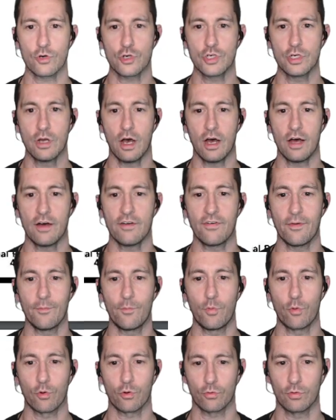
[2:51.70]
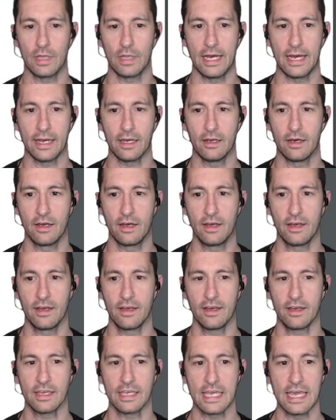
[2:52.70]
version of Borderline.
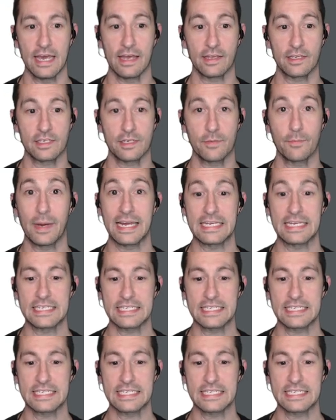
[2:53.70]
Yes, by